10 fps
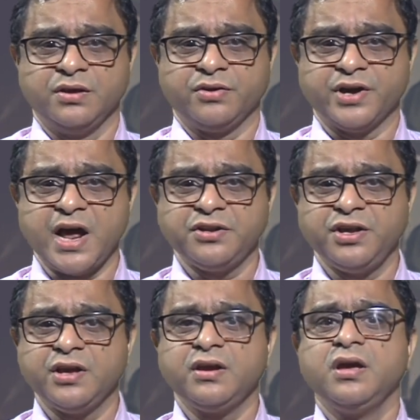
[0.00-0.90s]

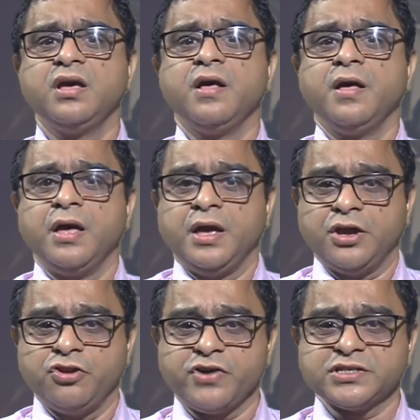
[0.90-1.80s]
guaranteeing
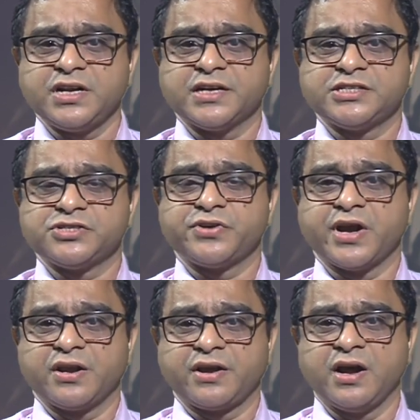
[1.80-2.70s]
universal access to
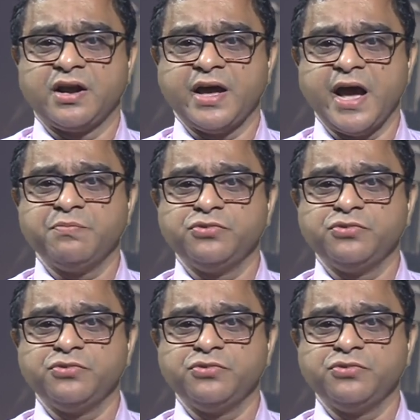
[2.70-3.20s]
healthcare, and